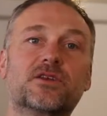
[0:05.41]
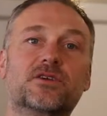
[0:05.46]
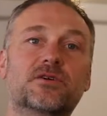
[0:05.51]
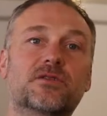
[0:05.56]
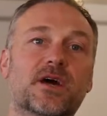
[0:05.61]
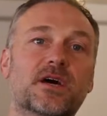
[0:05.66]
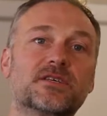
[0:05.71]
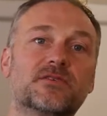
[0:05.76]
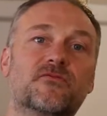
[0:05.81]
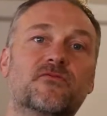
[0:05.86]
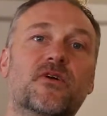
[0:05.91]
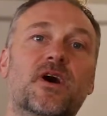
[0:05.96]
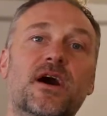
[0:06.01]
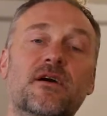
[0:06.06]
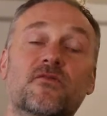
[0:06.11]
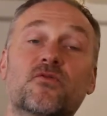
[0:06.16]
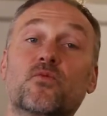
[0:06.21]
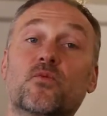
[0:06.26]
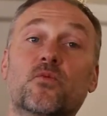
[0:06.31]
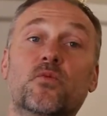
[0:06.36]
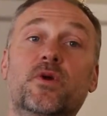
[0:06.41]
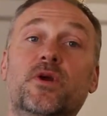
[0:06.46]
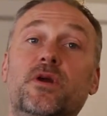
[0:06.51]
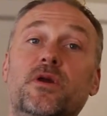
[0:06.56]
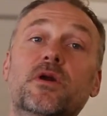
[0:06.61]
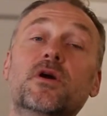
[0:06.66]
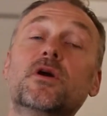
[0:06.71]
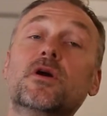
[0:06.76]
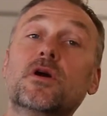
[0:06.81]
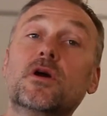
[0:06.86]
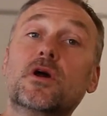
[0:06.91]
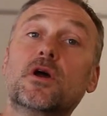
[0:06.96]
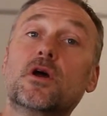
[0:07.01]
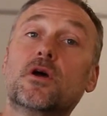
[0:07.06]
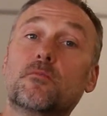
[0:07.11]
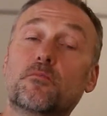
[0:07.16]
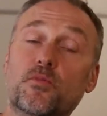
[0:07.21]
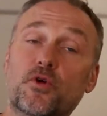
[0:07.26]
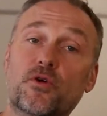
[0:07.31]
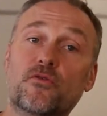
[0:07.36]
in 2005 is when we
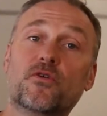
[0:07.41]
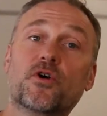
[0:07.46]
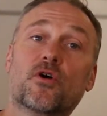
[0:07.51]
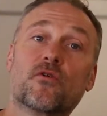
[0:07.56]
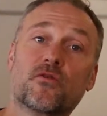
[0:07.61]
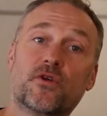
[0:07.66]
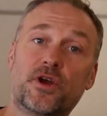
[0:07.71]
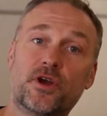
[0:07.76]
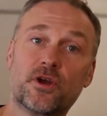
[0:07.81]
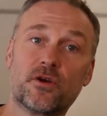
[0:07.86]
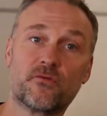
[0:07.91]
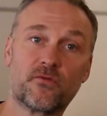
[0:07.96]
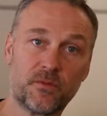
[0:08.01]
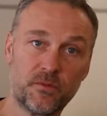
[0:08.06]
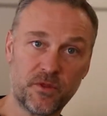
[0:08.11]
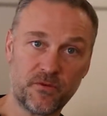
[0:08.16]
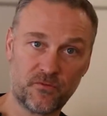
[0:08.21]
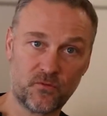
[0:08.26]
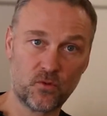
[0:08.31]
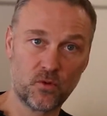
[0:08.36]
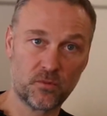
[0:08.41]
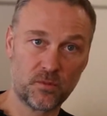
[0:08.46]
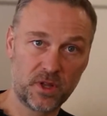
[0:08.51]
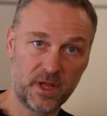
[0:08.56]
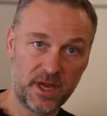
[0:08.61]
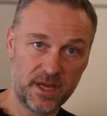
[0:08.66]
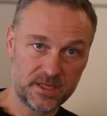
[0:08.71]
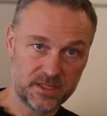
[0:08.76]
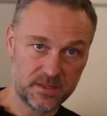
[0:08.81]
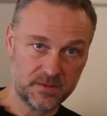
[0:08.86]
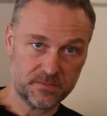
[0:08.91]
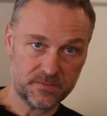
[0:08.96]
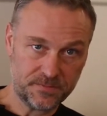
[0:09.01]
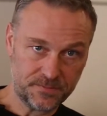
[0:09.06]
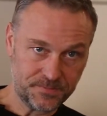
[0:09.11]
moved over here from the Forum Plaza.